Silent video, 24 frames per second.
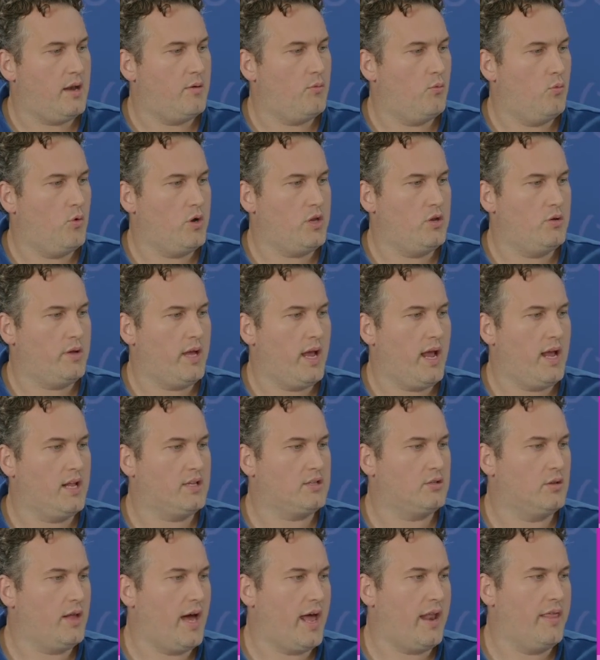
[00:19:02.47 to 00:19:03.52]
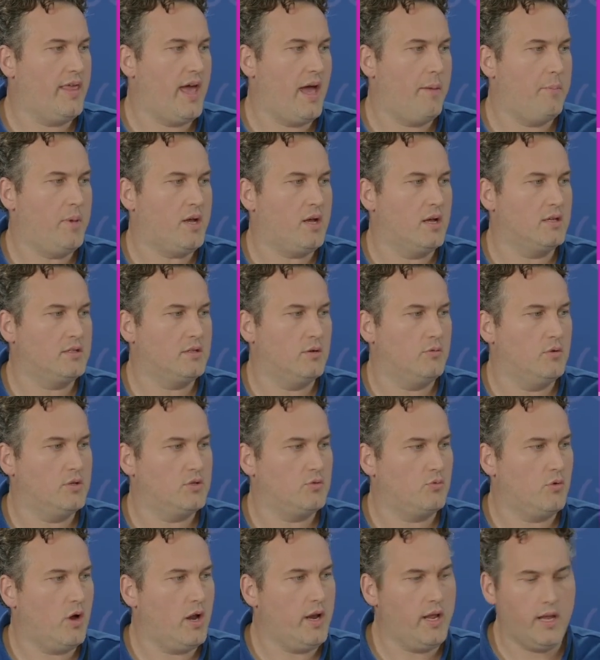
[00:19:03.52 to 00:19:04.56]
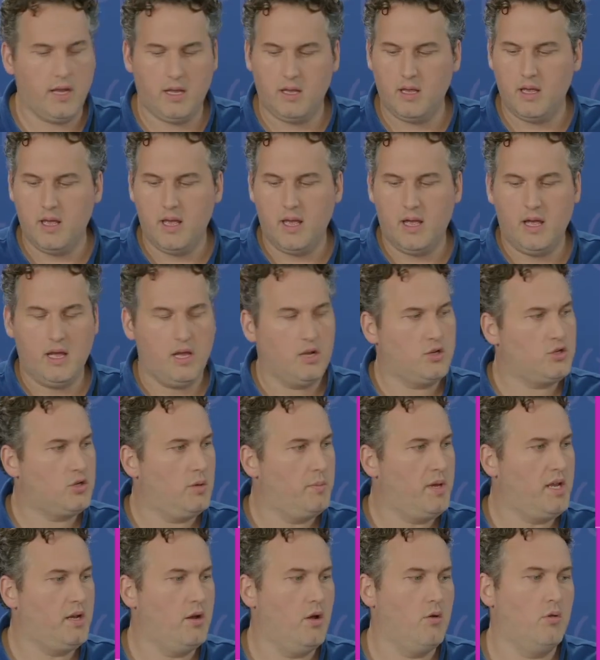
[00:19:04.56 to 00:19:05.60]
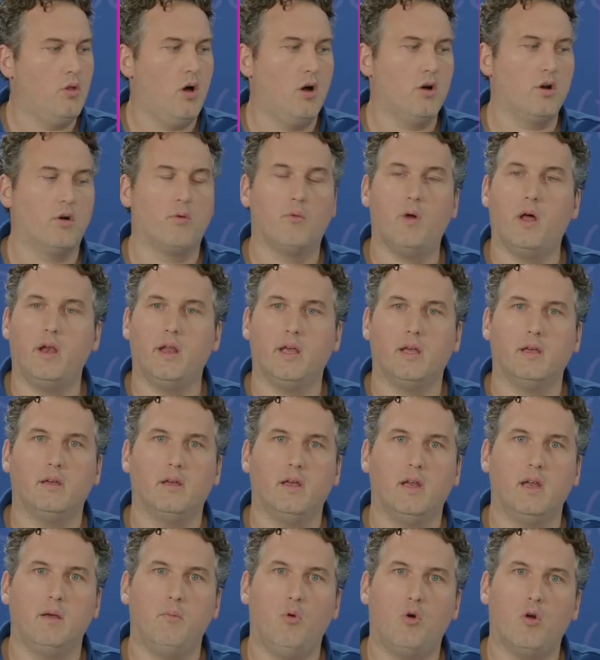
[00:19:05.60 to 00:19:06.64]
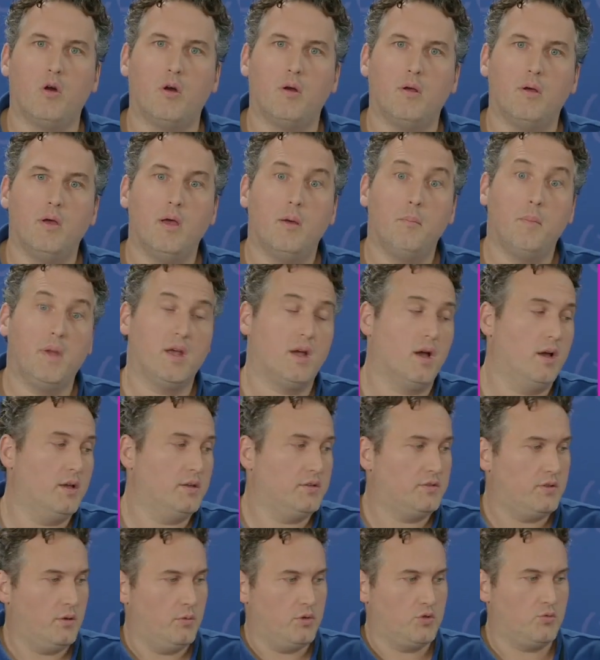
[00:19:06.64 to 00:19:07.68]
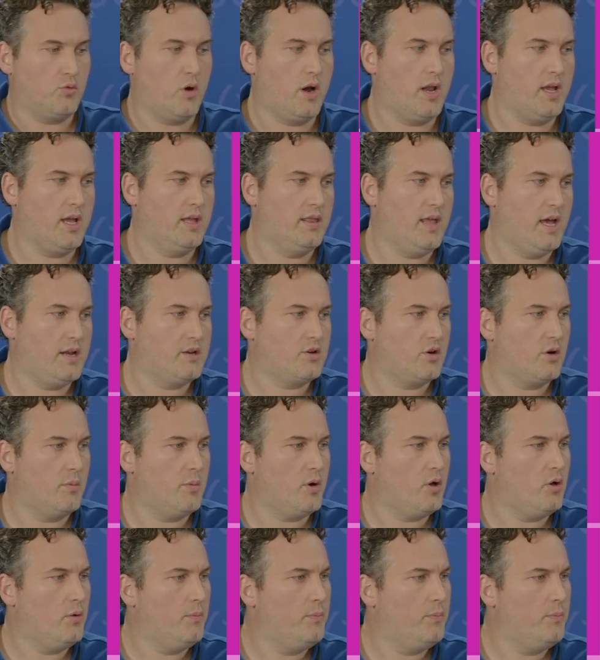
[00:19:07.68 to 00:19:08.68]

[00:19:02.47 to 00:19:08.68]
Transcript: when you cancel out of that because it was running, it should be no longer running anymore because it was running in that terminal.